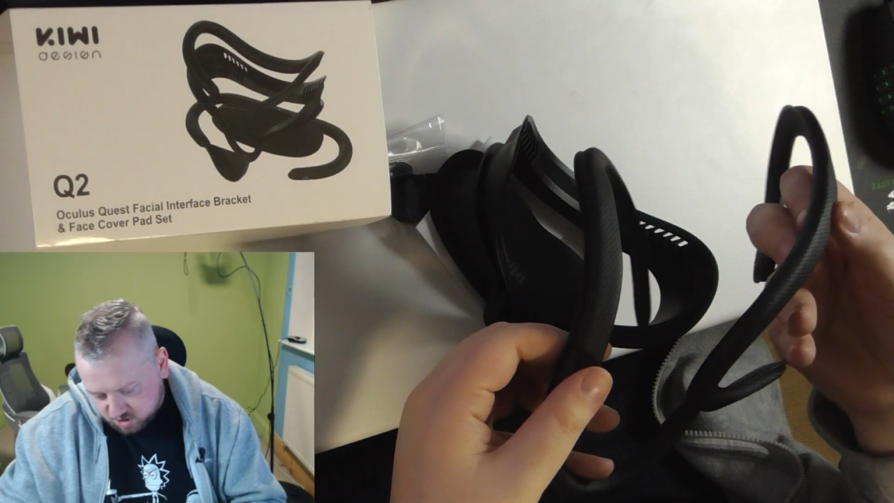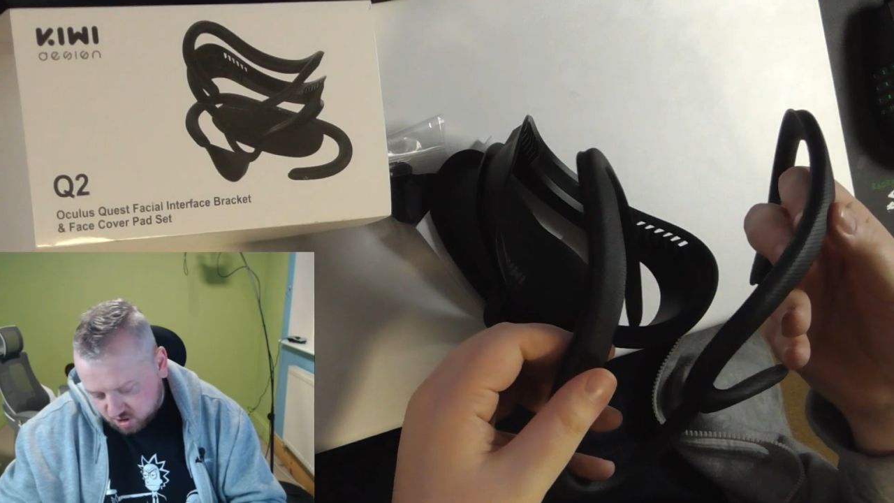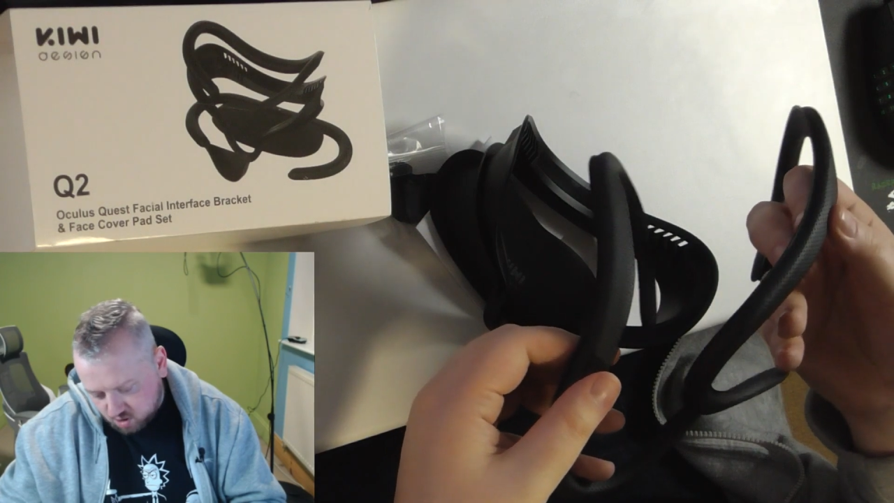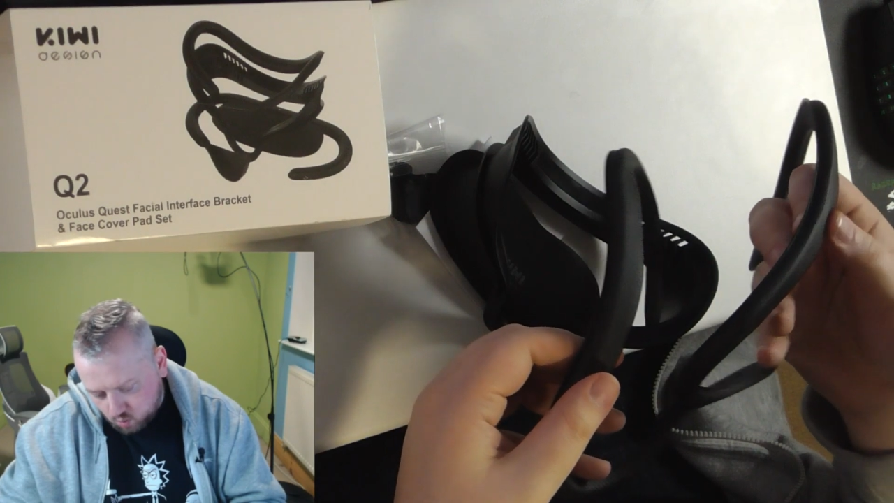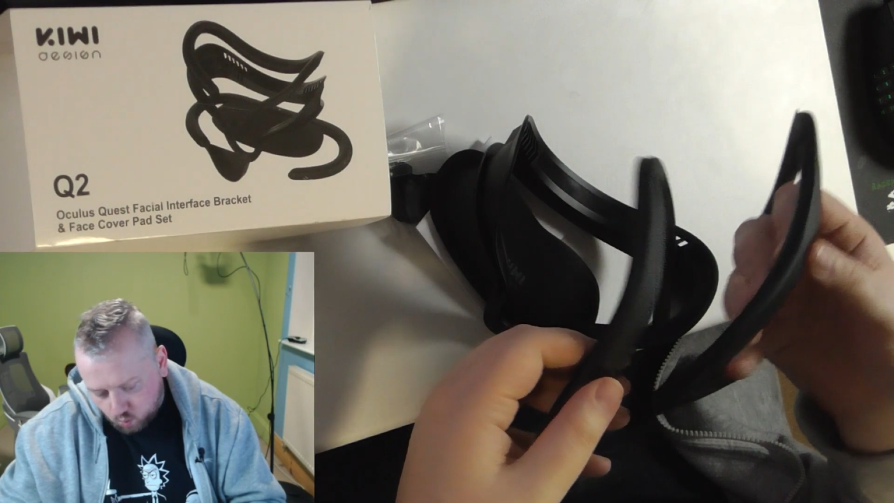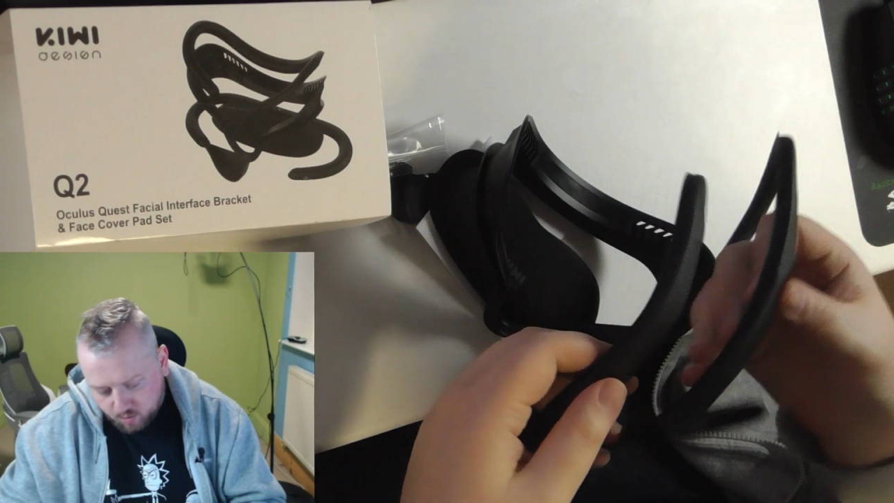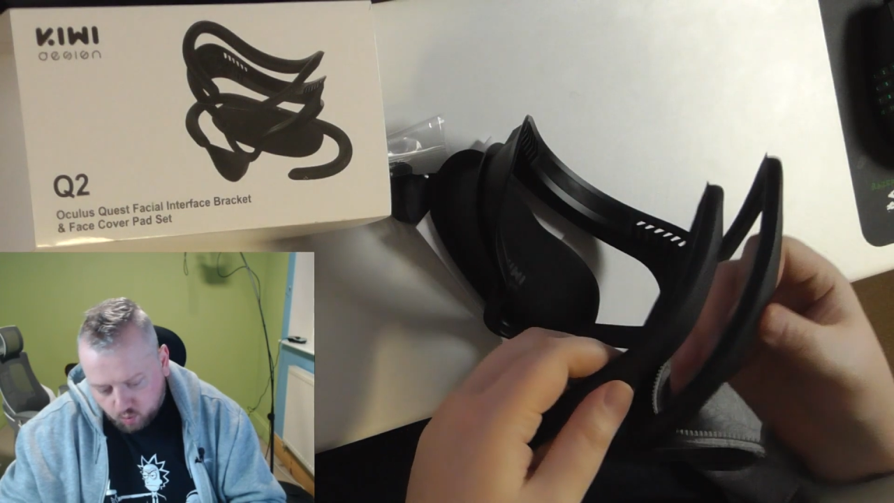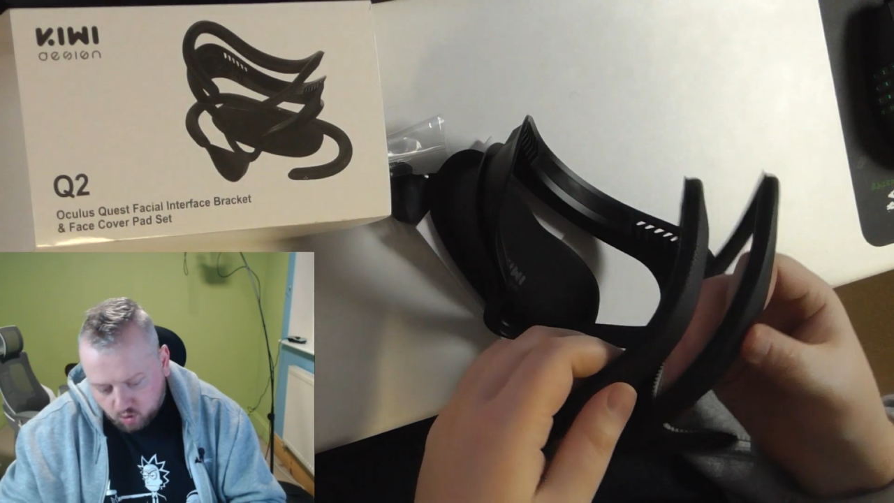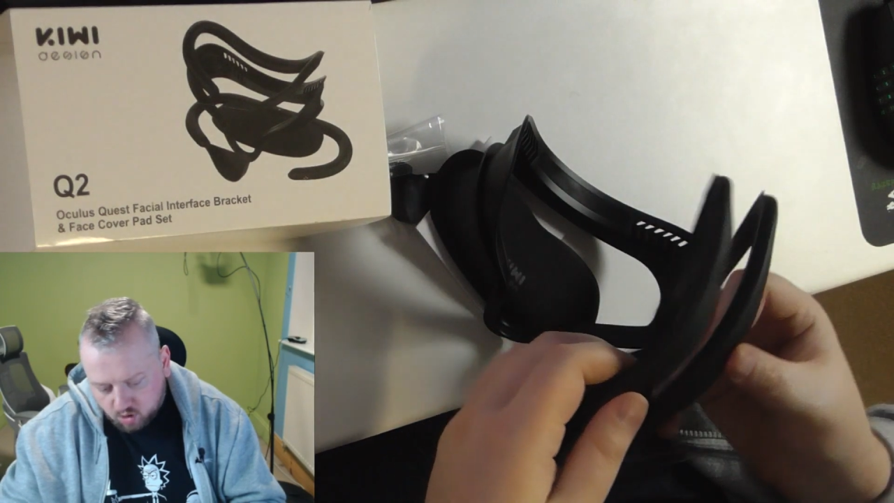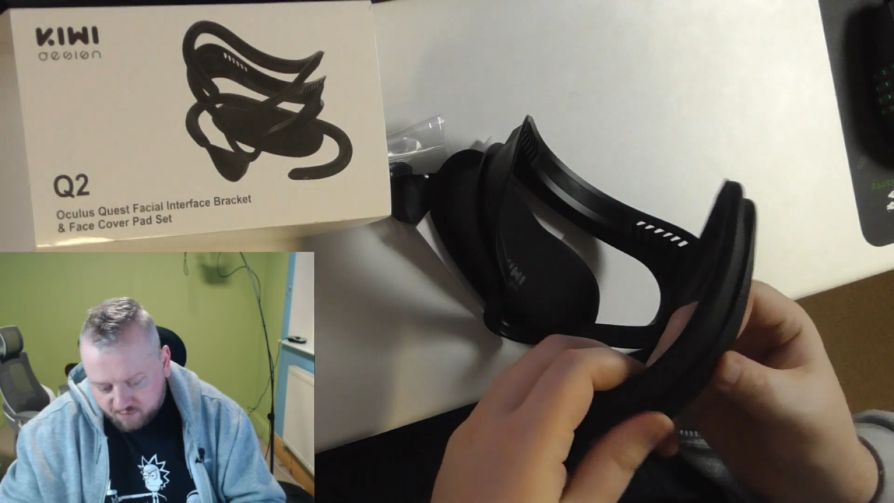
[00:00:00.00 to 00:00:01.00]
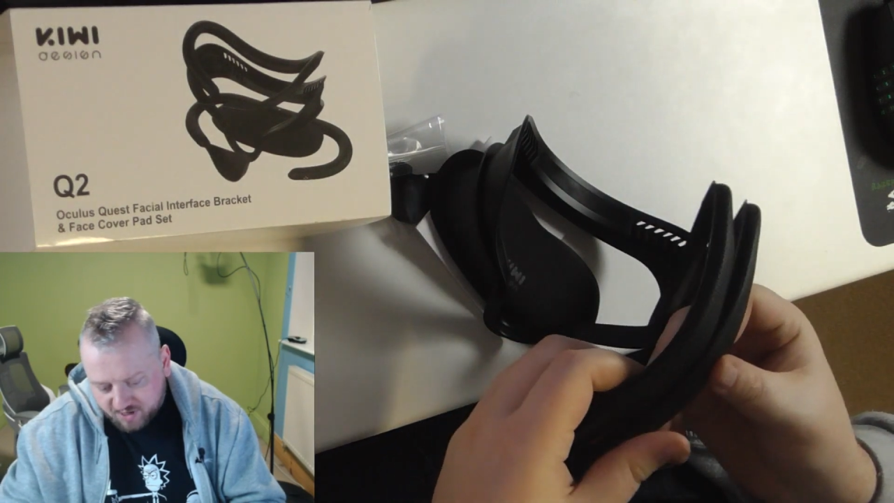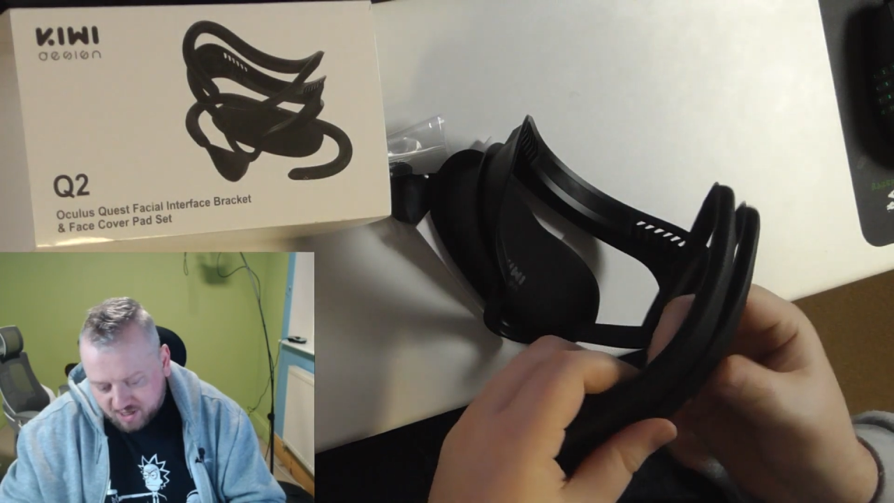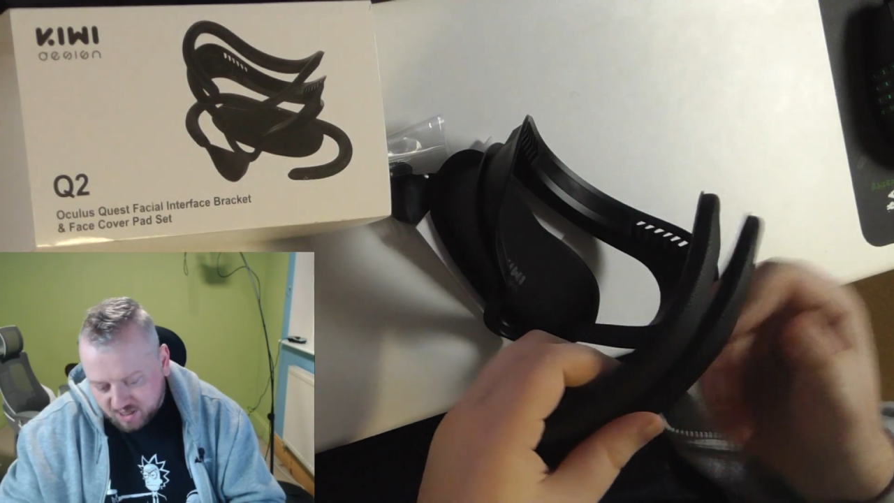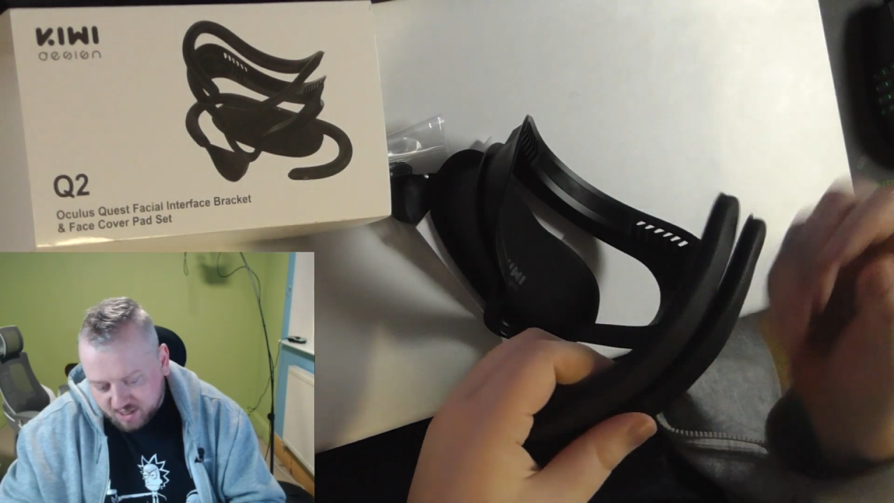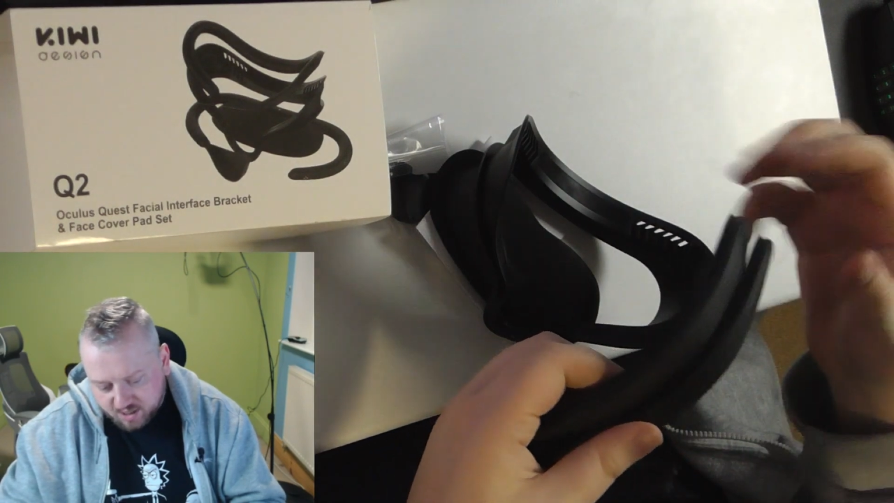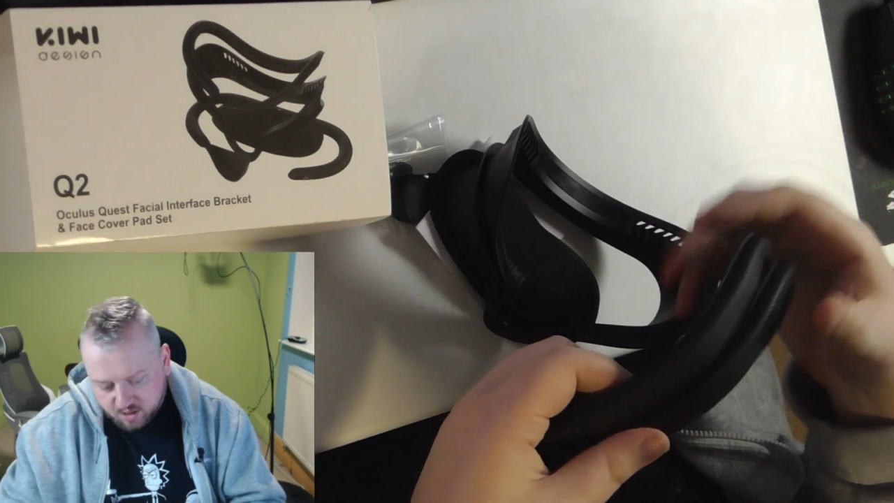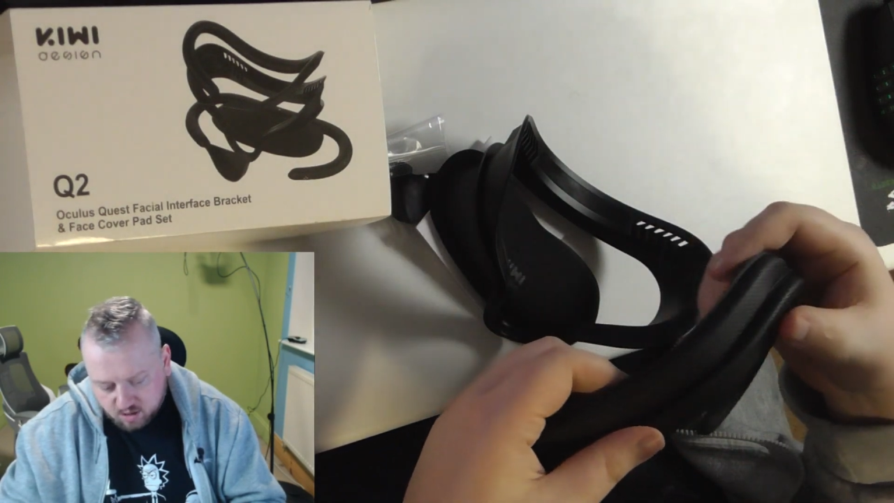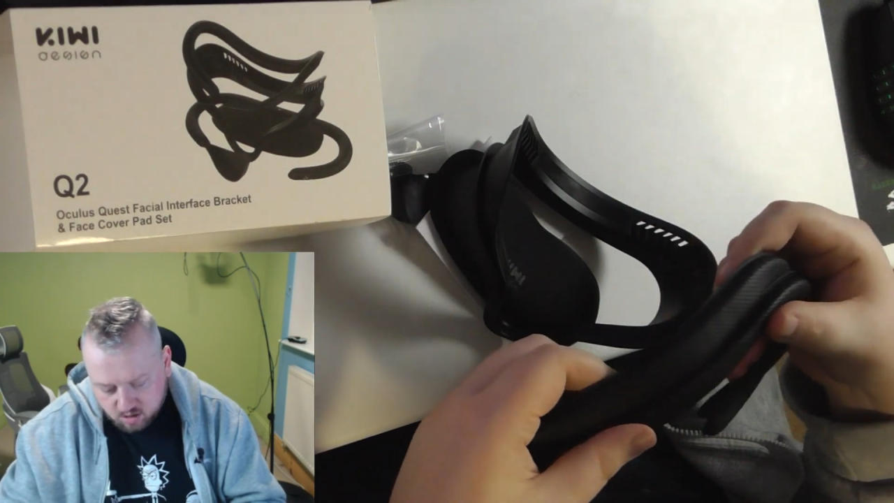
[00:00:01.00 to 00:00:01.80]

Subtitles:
so you can whip one off and clean it.